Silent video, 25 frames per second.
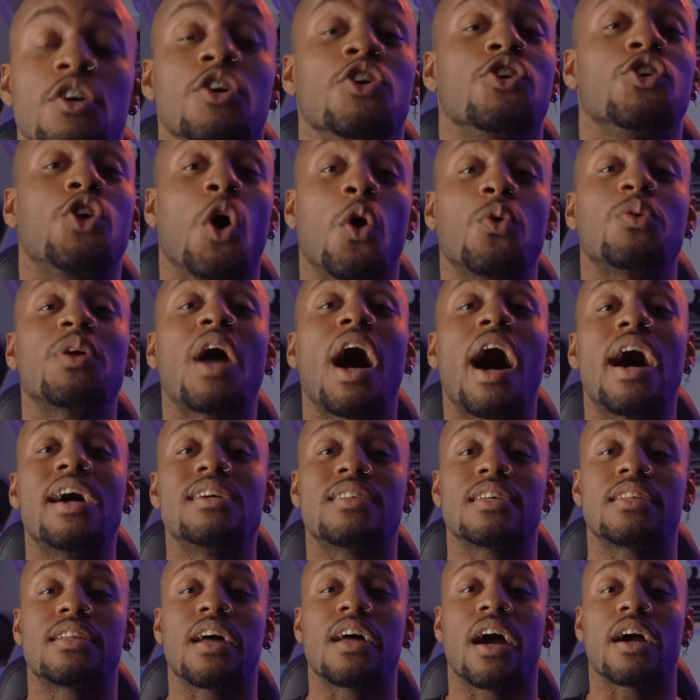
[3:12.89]
Go to
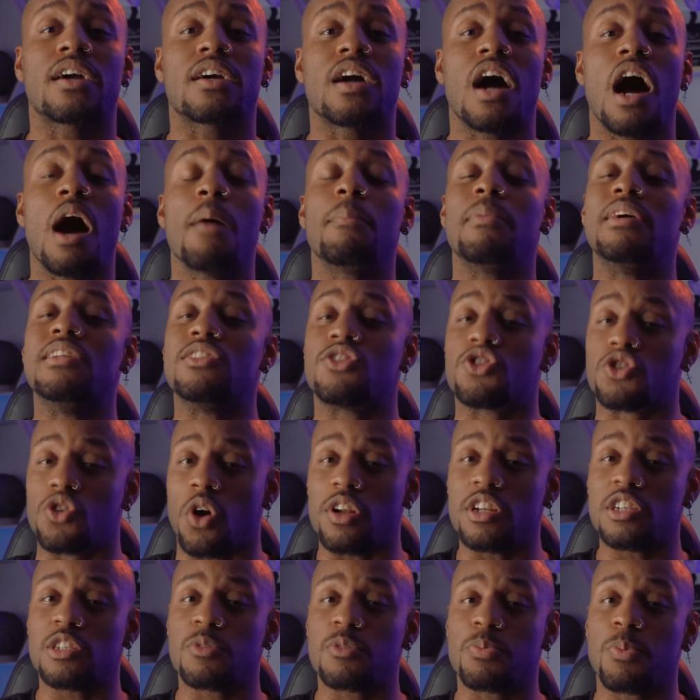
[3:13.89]
Eyezy.com and
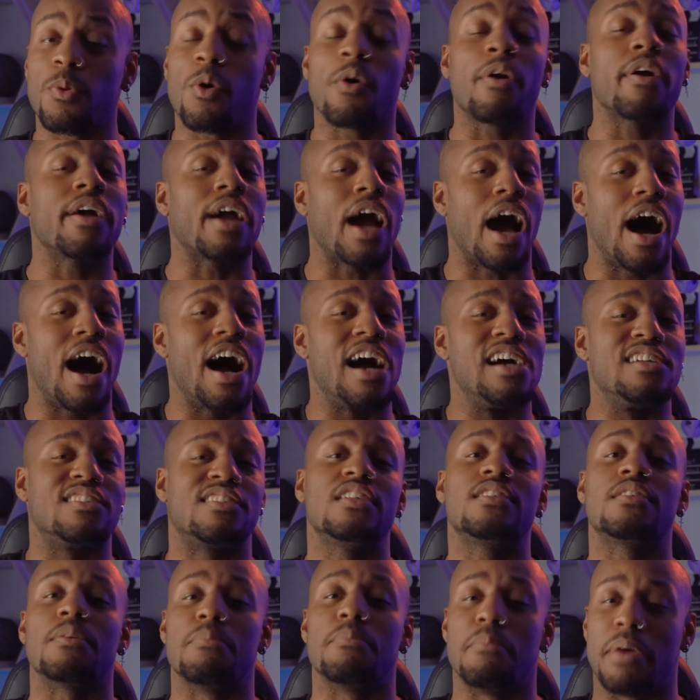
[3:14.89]
start exploring
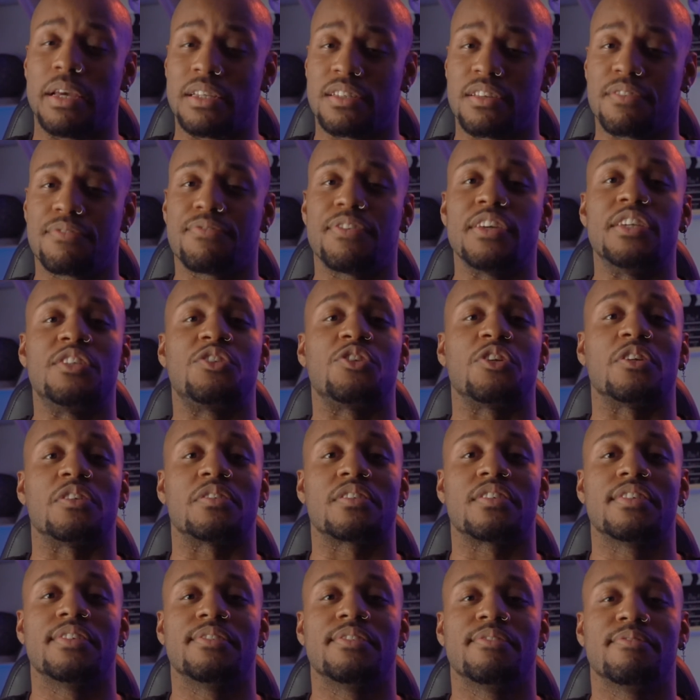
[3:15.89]
Eyezy's amazing
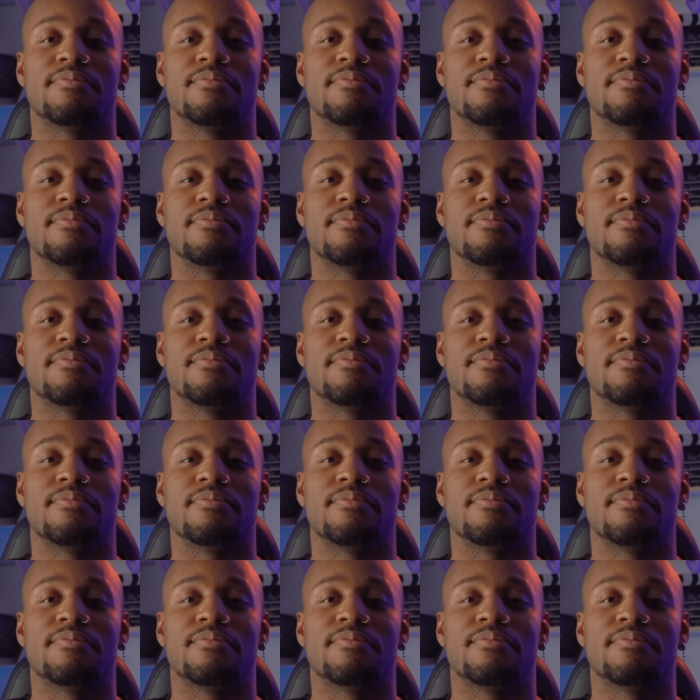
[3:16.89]
features.